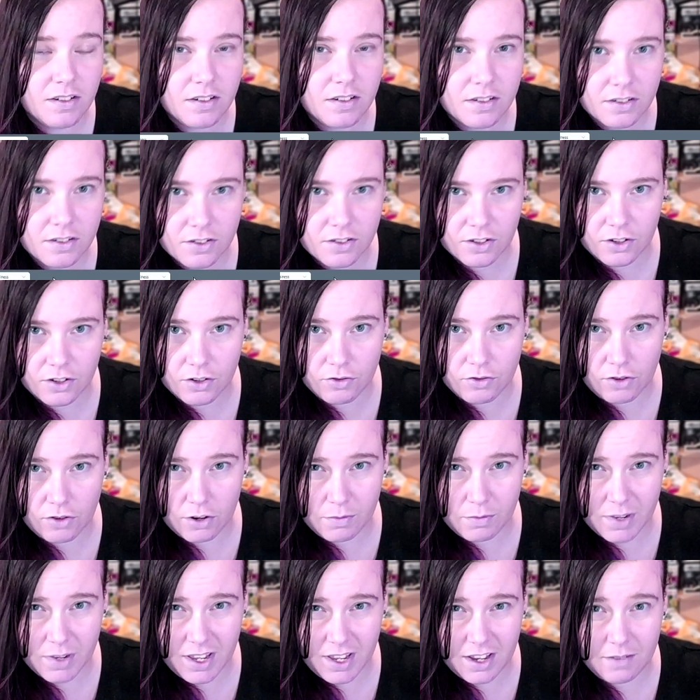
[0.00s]
So Chroma
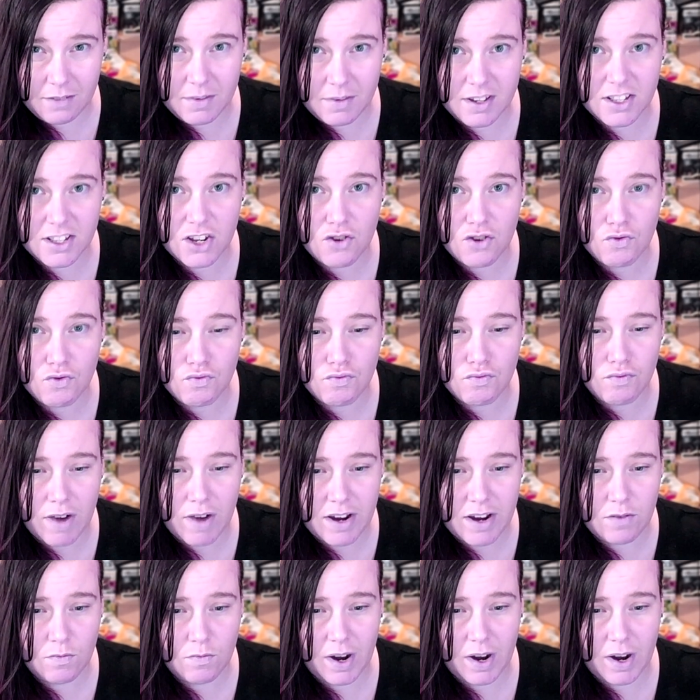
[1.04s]
Cam is a
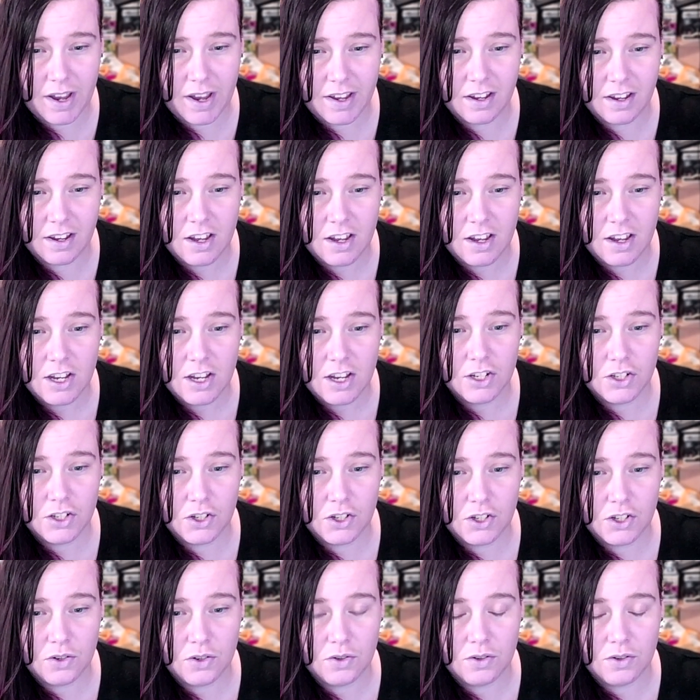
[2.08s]
great way
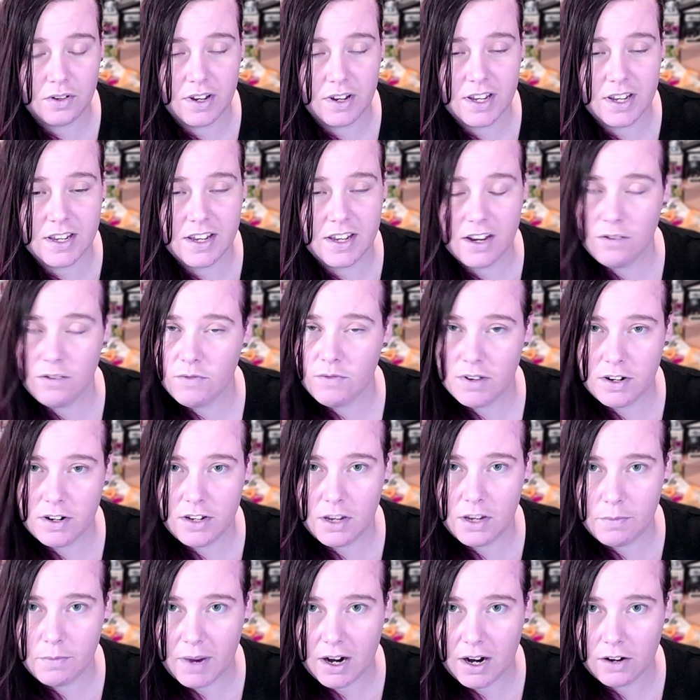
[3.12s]
to get rid of your
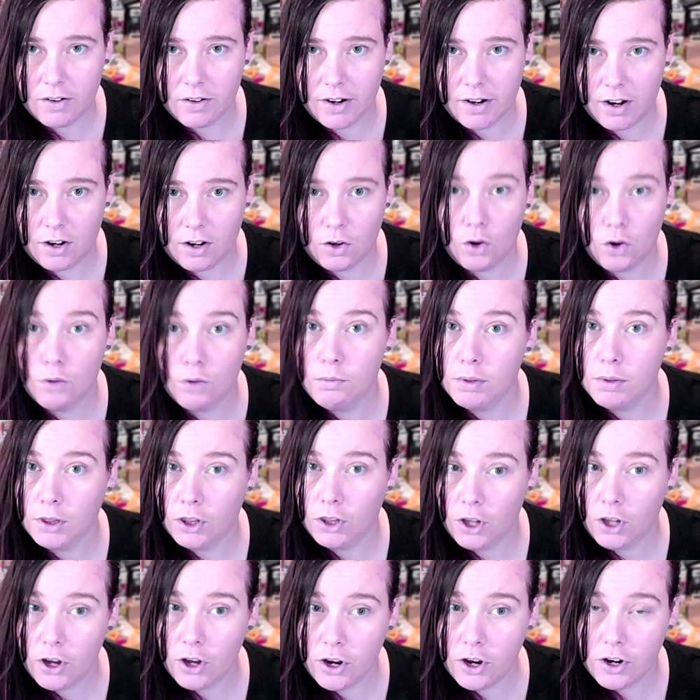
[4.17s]
background or
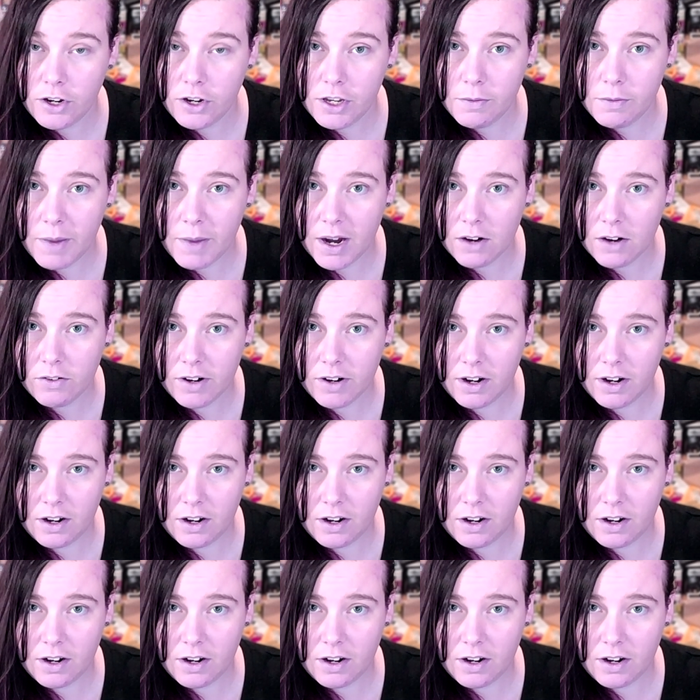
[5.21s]
blur your background